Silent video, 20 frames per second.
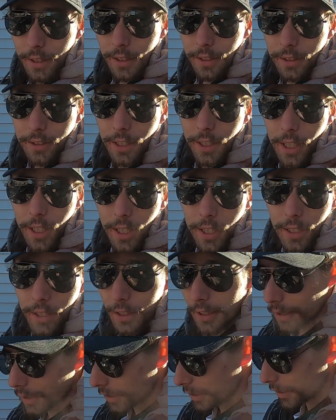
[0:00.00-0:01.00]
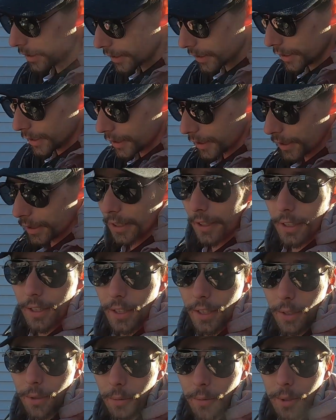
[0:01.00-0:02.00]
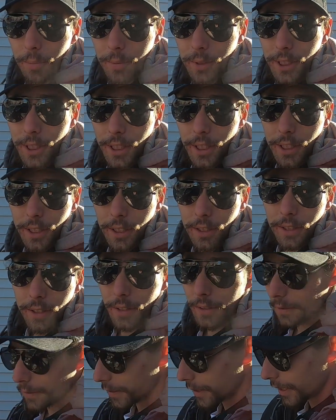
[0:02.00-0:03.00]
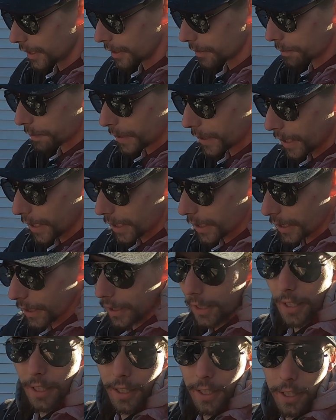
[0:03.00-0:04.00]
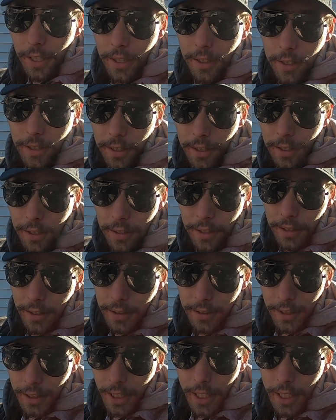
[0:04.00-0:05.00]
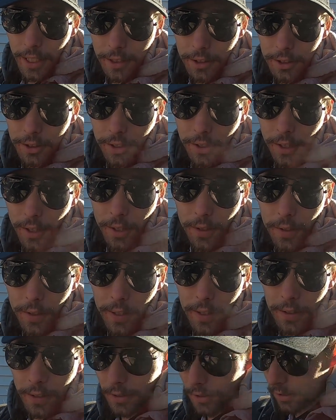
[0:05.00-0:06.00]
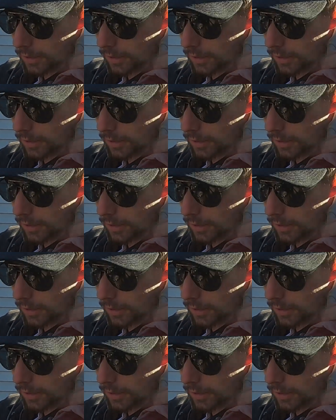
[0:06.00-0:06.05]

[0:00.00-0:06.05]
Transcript: it's a little whoopsie. We didn't put anything under to catch the oil,